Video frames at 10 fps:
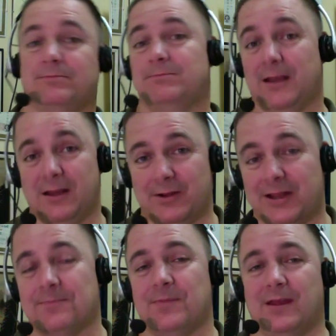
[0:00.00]

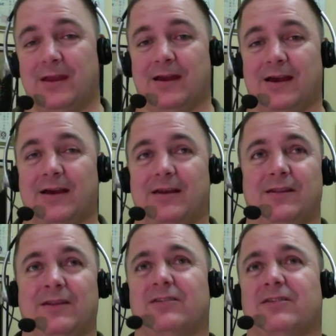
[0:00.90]
Anyway,
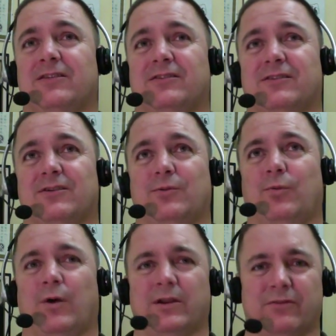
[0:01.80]
this is
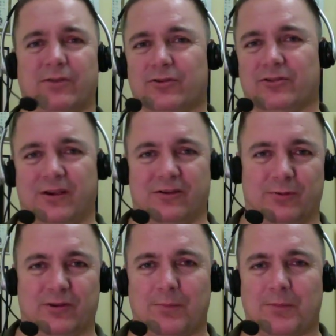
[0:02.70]
one of those things
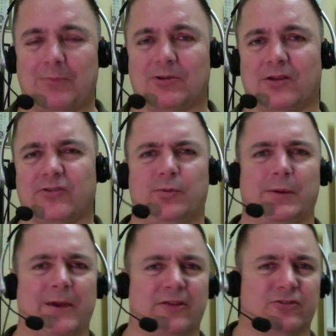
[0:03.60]
we sometimes call
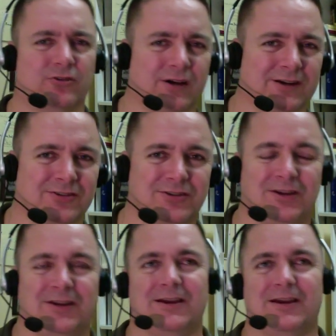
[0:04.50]
stupid master tricks.
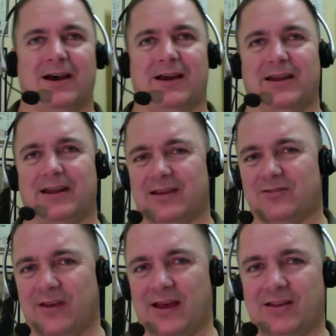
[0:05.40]
It has
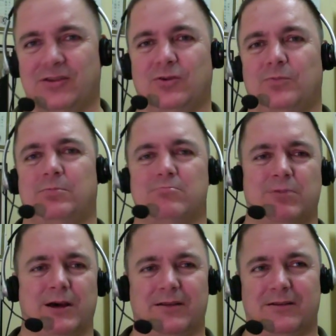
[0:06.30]
value,
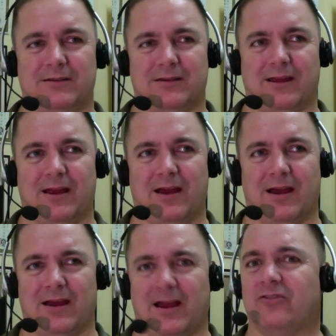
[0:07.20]
but
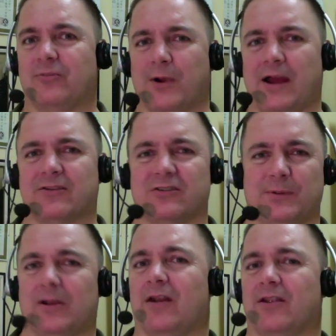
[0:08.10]
as a practice,
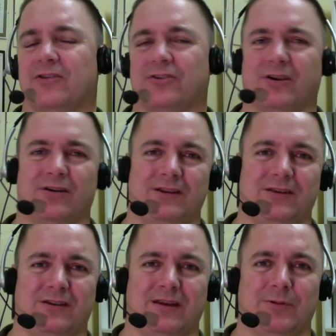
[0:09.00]
but not necessarily
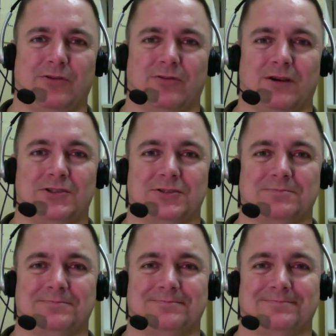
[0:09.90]
as a demonstration.
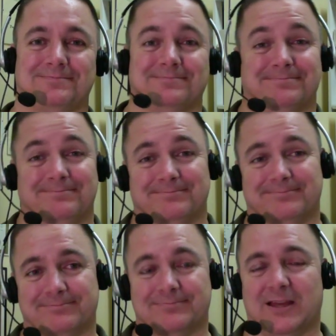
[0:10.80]

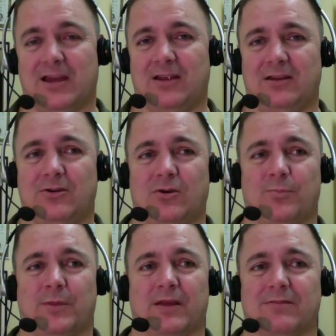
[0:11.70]
I
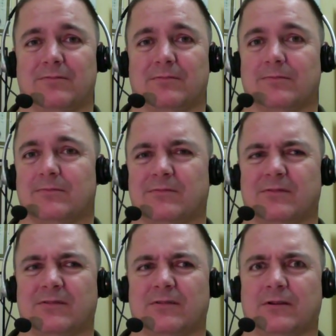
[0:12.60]
hope that
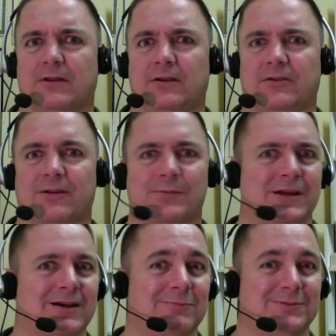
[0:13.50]
clears
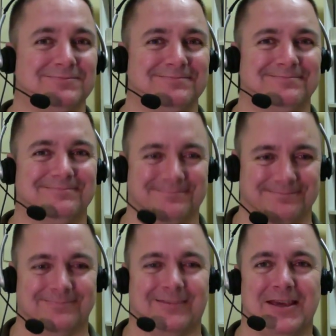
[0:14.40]
something up.
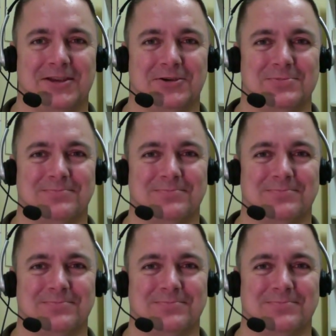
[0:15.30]
Thank you.